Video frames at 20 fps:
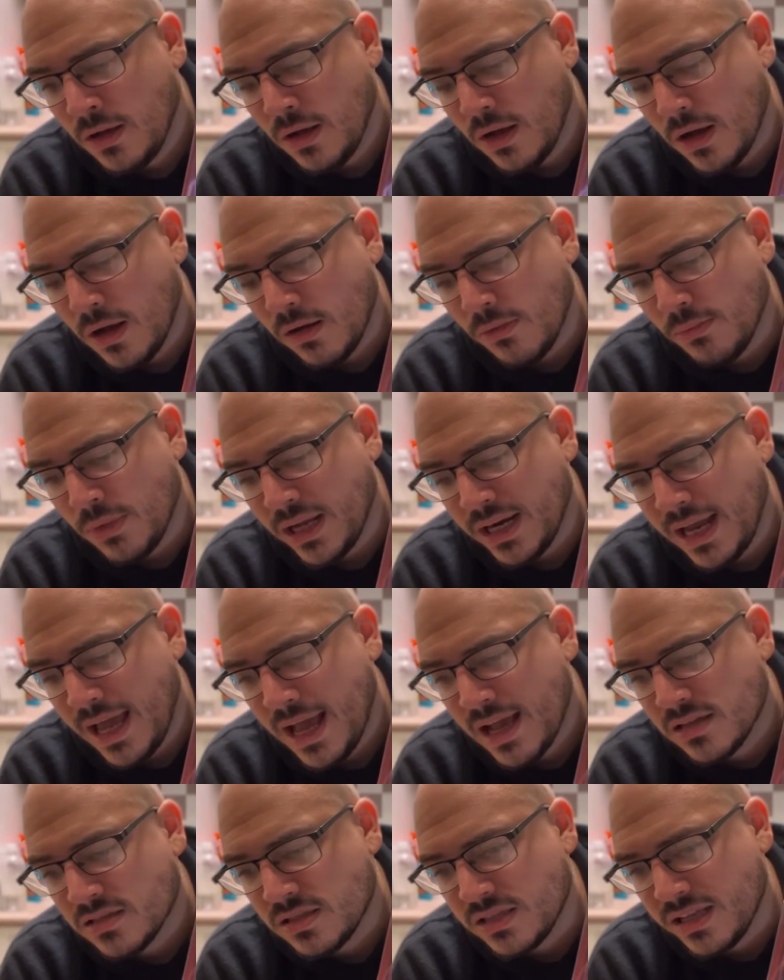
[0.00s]
Um, it
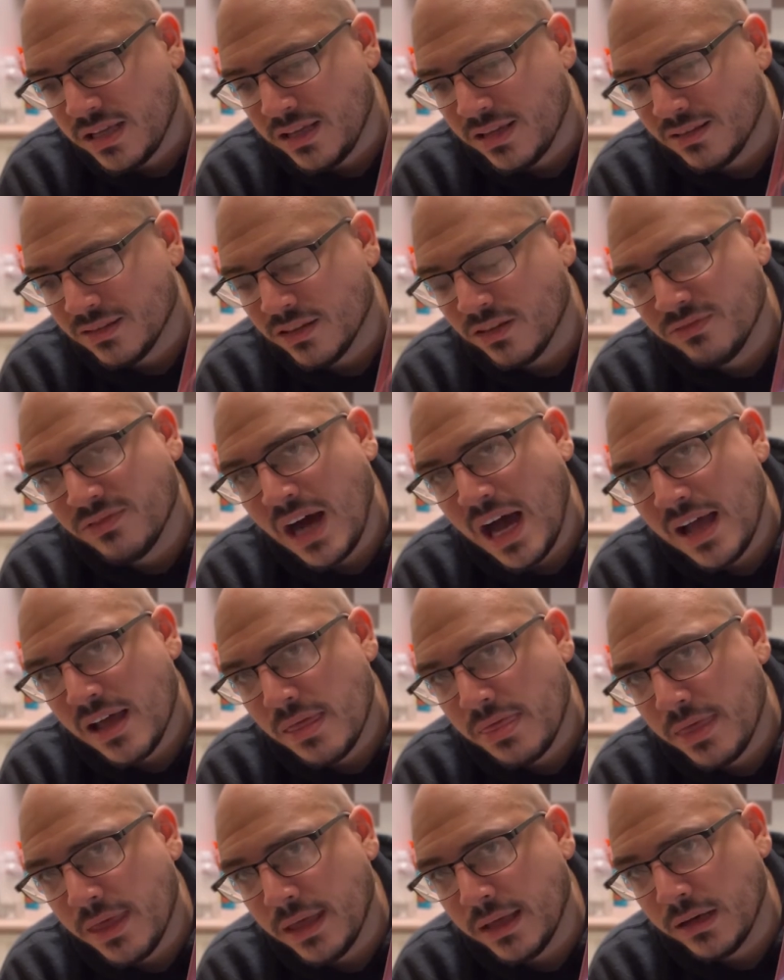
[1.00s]
has the
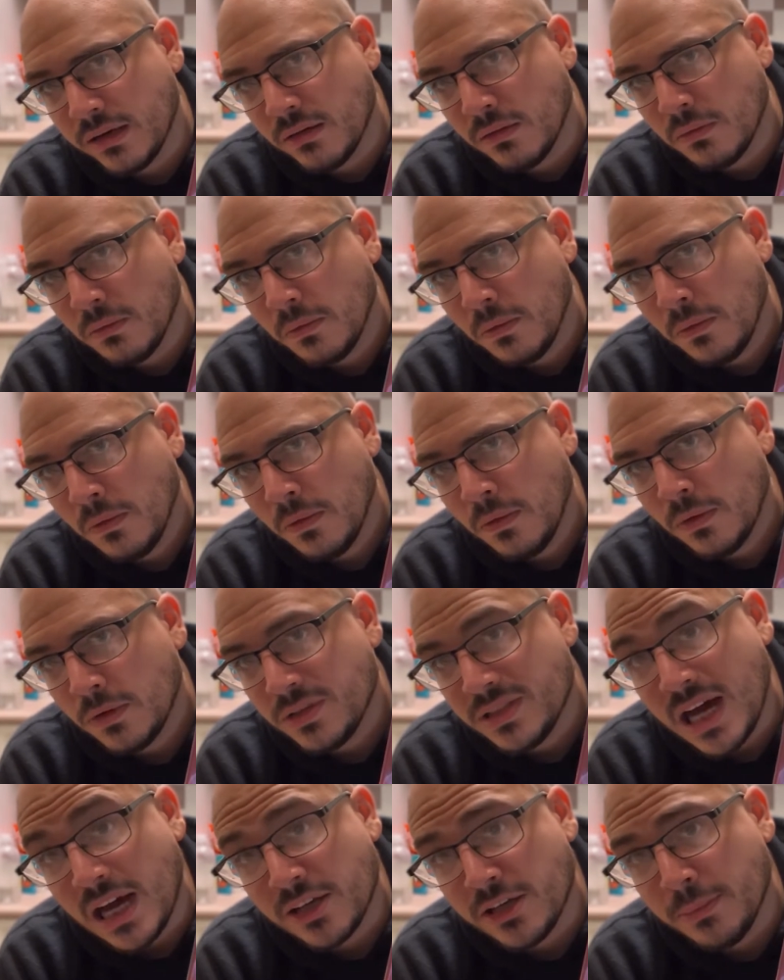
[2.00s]
Leviathan
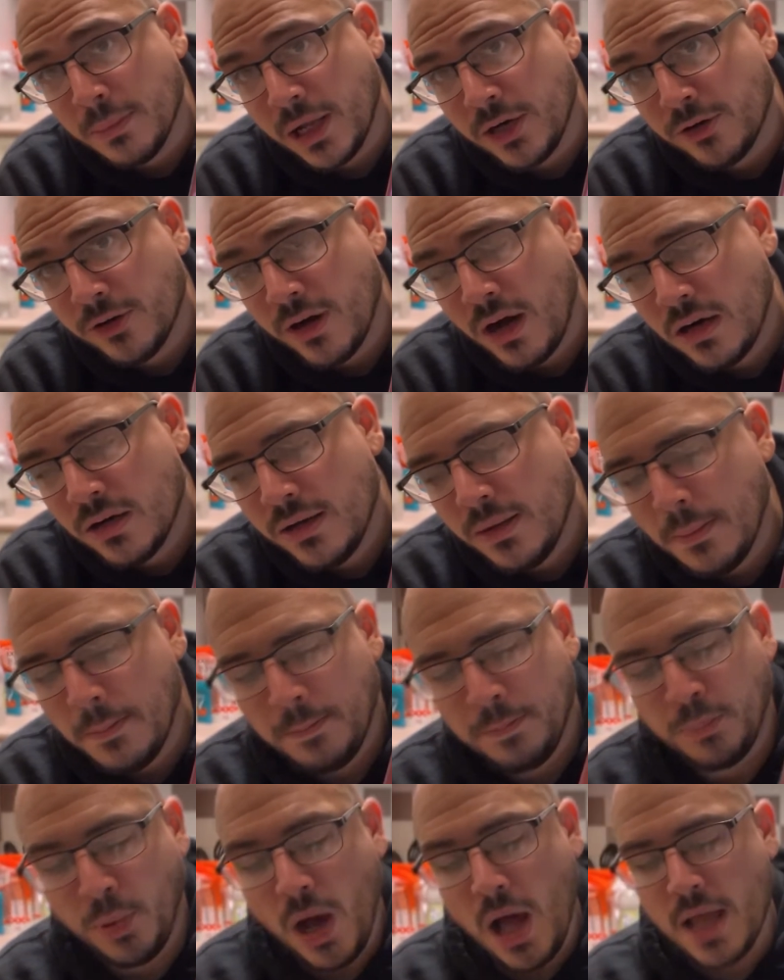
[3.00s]
documentary on it,
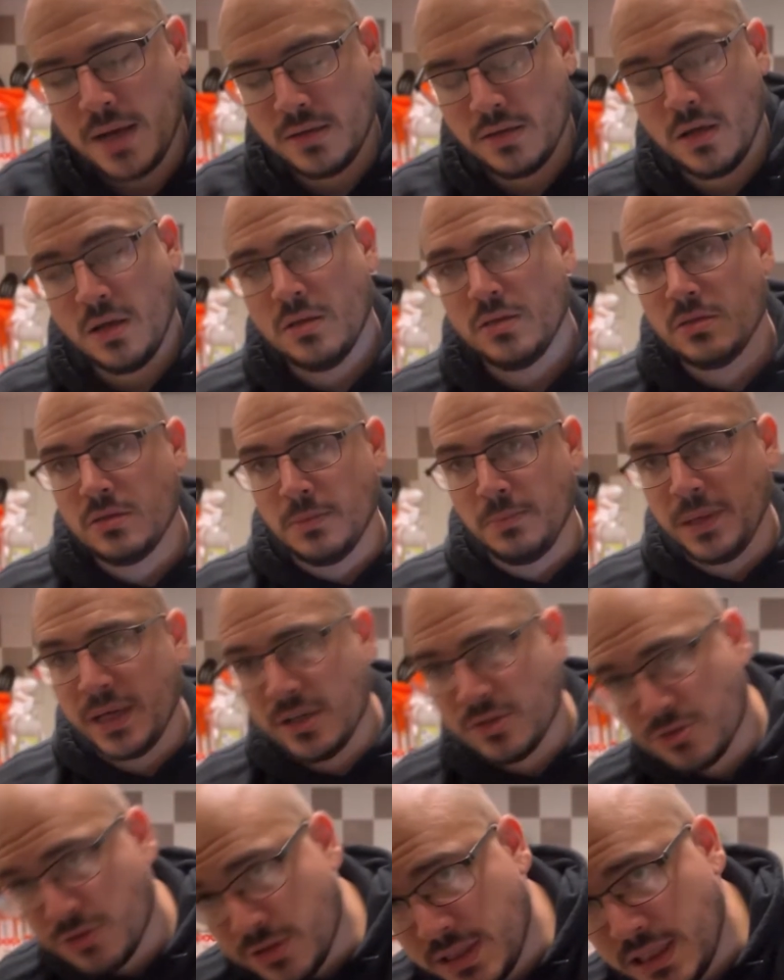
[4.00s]
but the
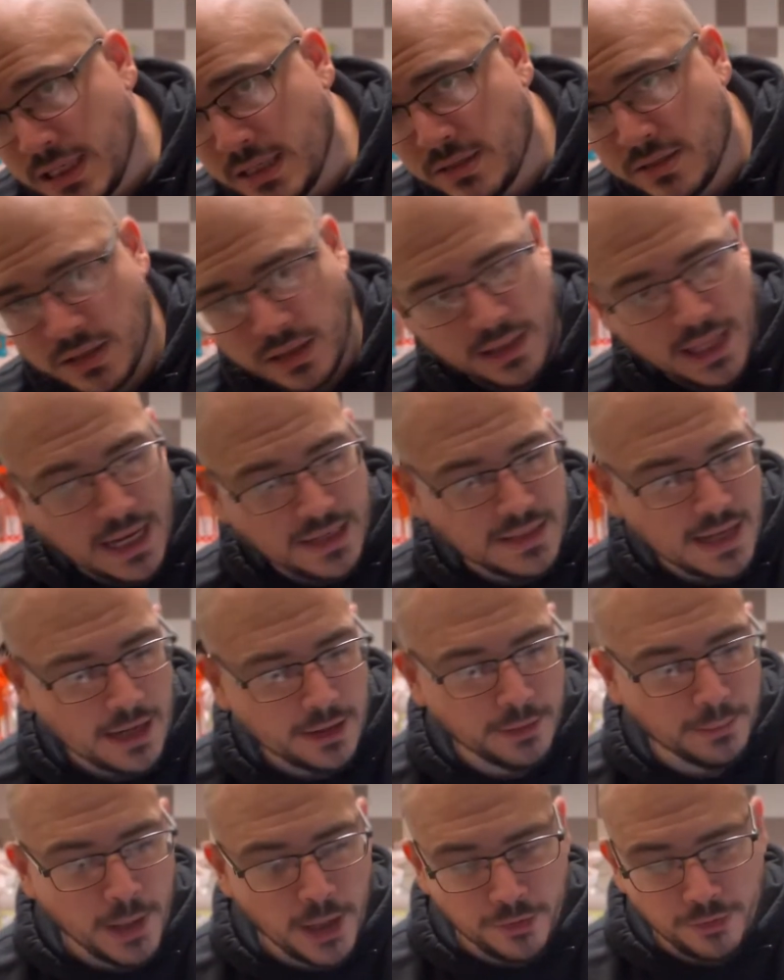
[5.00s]
biggest critique to that
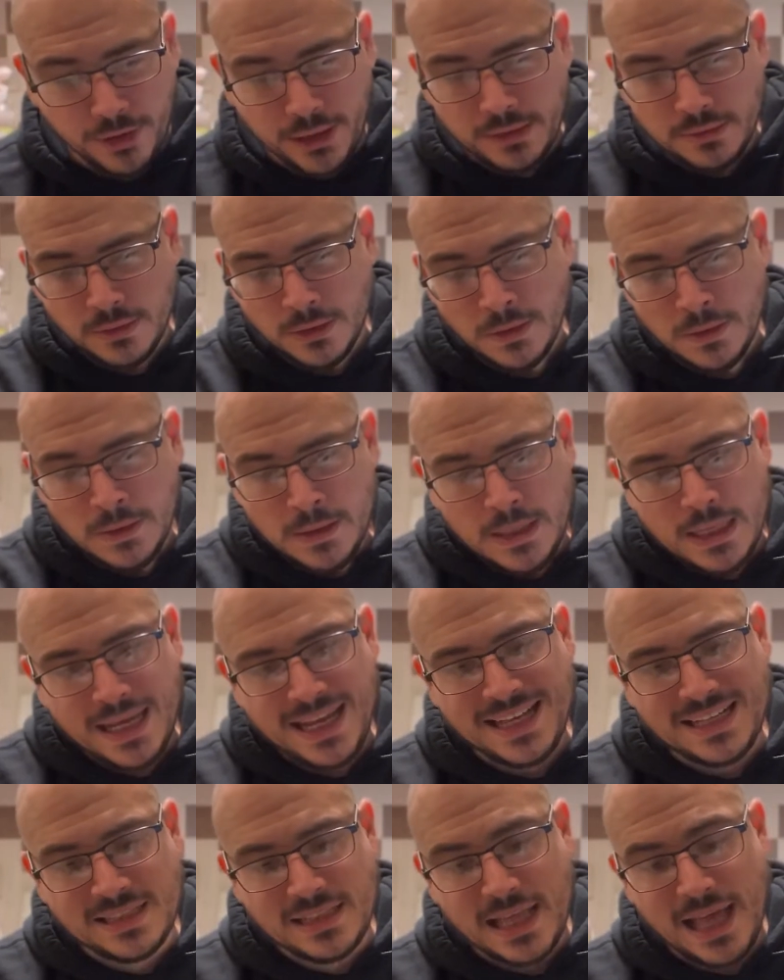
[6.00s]
documentary
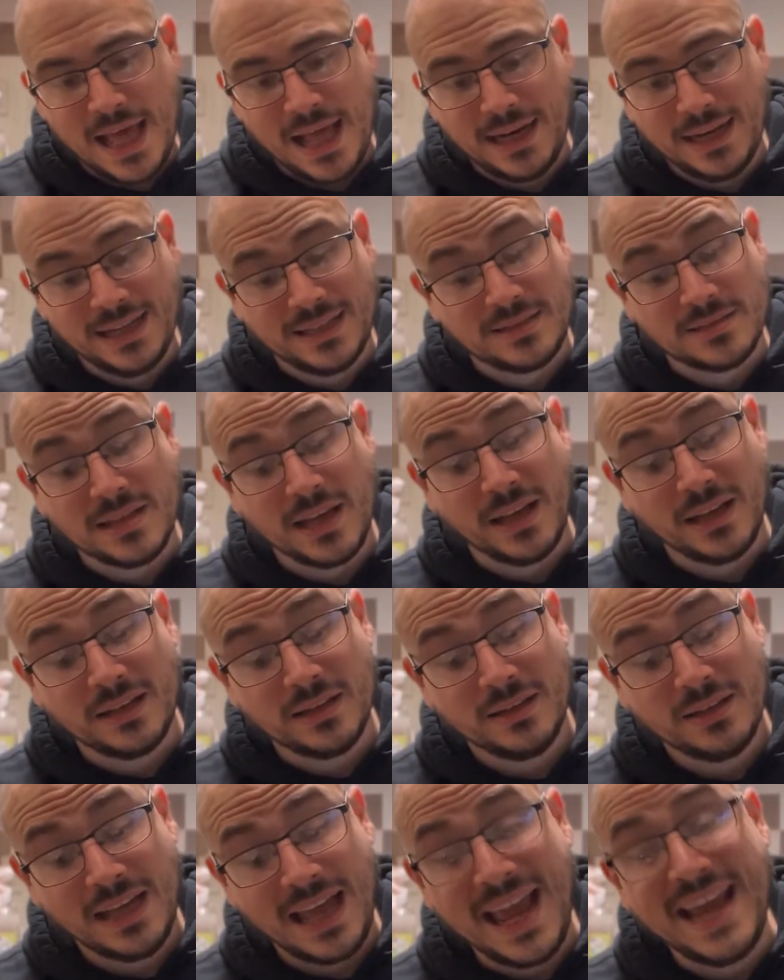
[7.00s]
is that it's
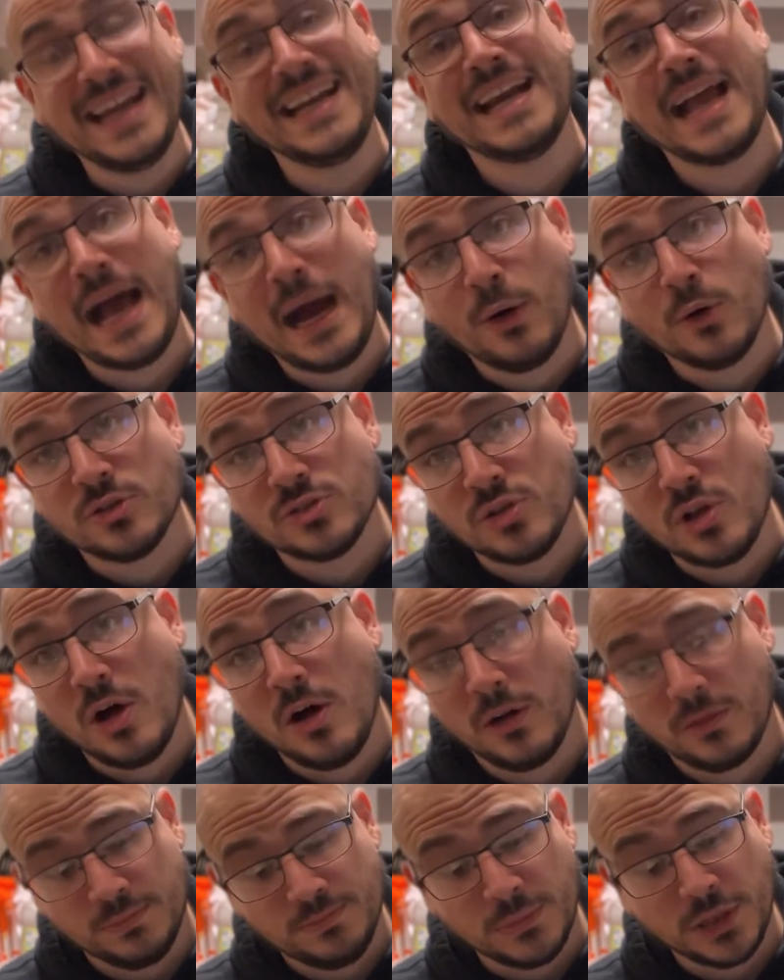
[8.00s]
like eight hours
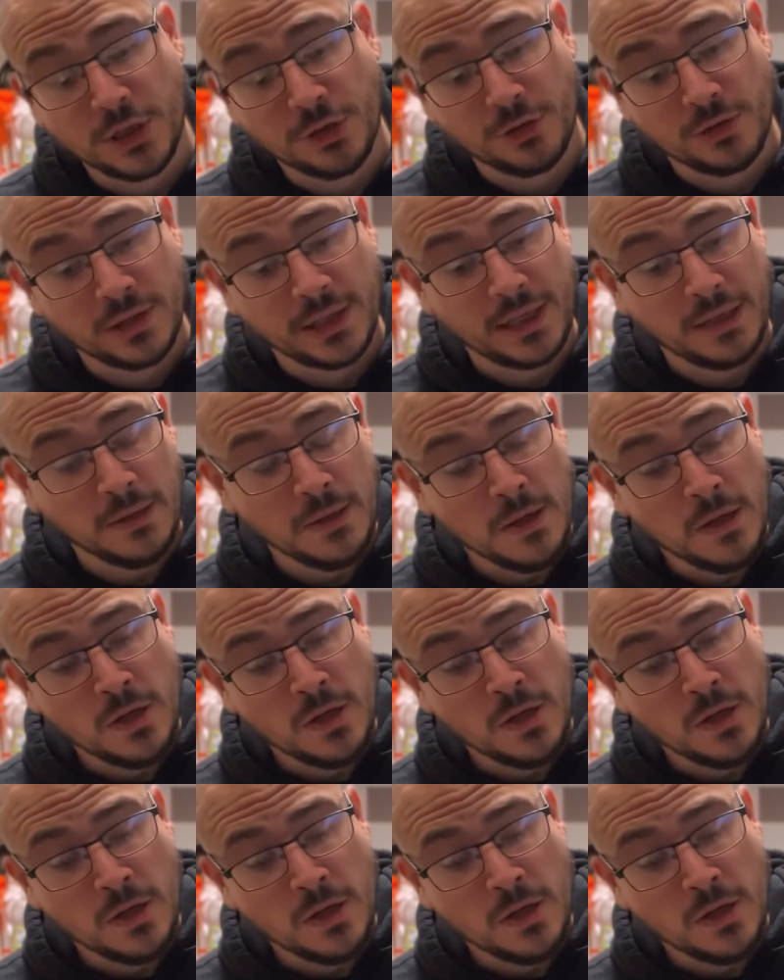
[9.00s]
long, literally.